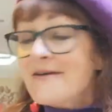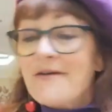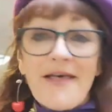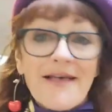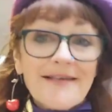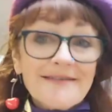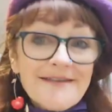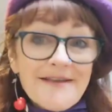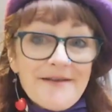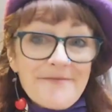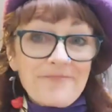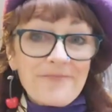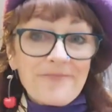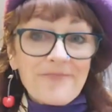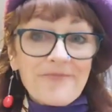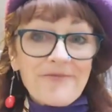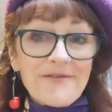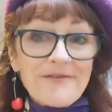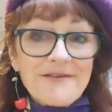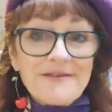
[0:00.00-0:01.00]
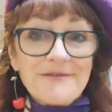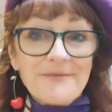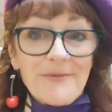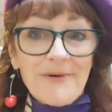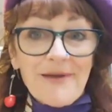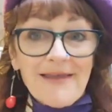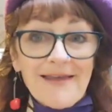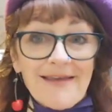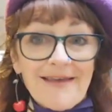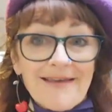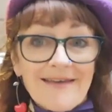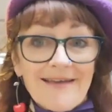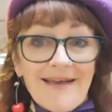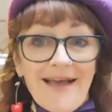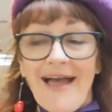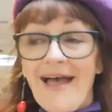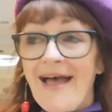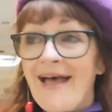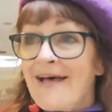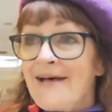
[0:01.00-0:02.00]
so that's it for this week.
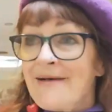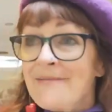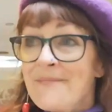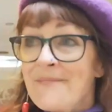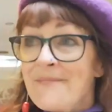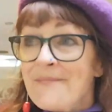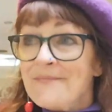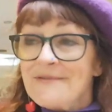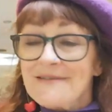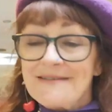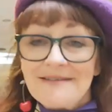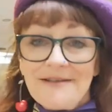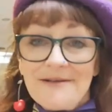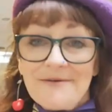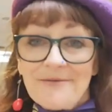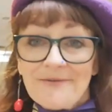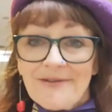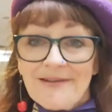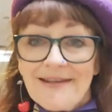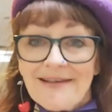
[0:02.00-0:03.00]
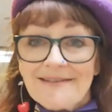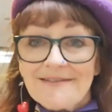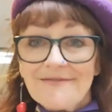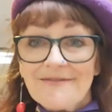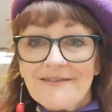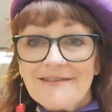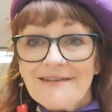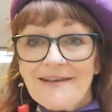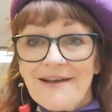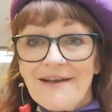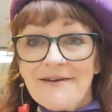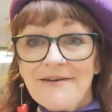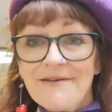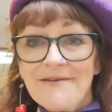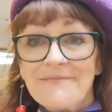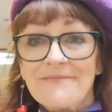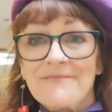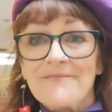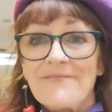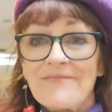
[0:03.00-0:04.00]
See you on the next video.
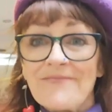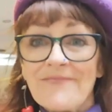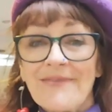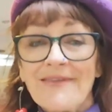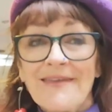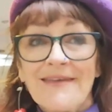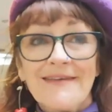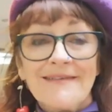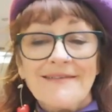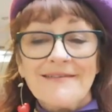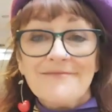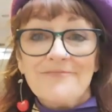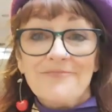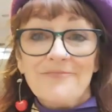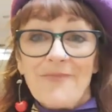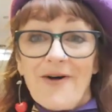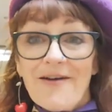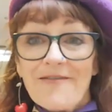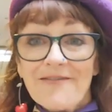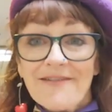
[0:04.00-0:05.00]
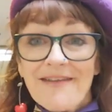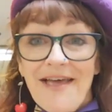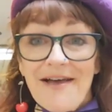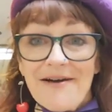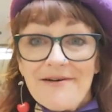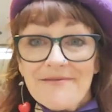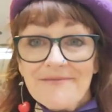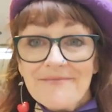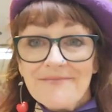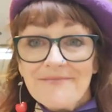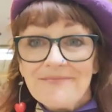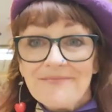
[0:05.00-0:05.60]
Bye for now.